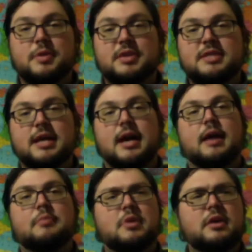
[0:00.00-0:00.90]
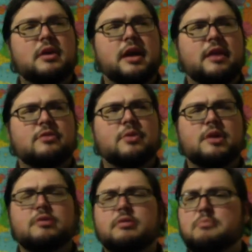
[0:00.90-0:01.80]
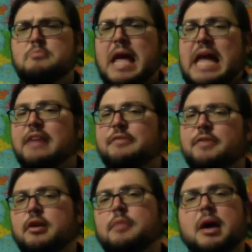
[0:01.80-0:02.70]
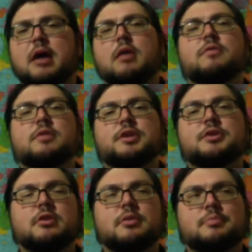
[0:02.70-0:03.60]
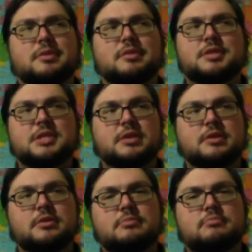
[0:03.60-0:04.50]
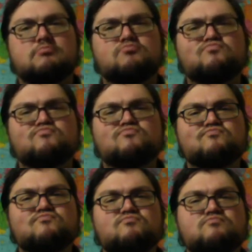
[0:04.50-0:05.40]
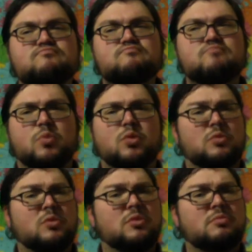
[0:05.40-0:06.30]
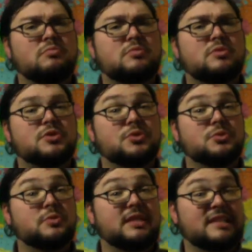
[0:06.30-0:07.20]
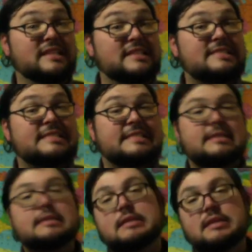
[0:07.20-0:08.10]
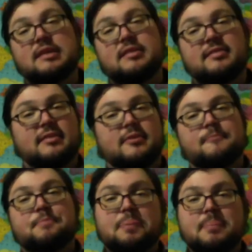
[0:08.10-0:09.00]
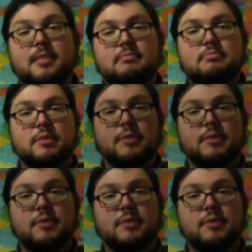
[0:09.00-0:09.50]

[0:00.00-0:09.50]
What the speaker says: at the time, and it's going to remain very powerful in Europe until World War II at least. So there we